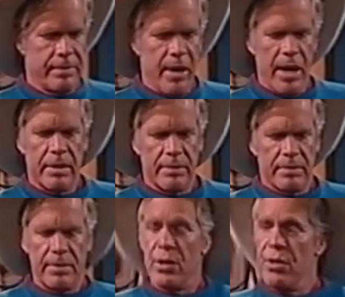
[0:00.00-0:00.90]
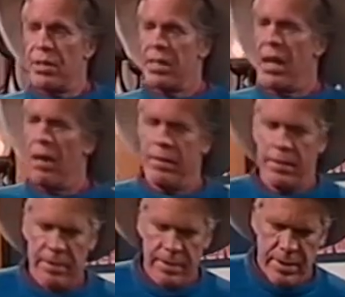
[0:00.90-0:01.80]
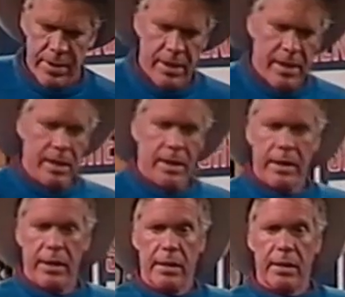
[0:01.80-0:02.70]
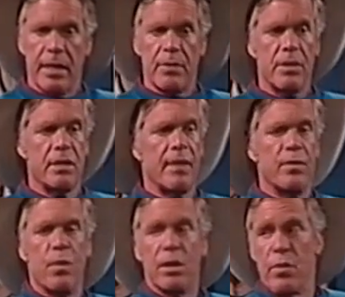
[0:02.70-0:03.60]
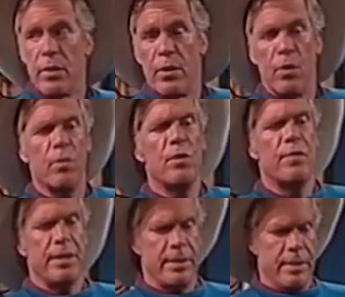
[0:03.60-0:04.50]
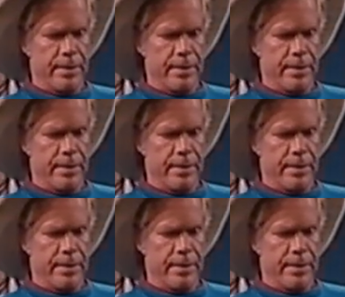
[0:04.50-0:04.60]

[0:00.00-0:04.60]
Well, suit yourself. I guess we'll just have to watch one of my old movies.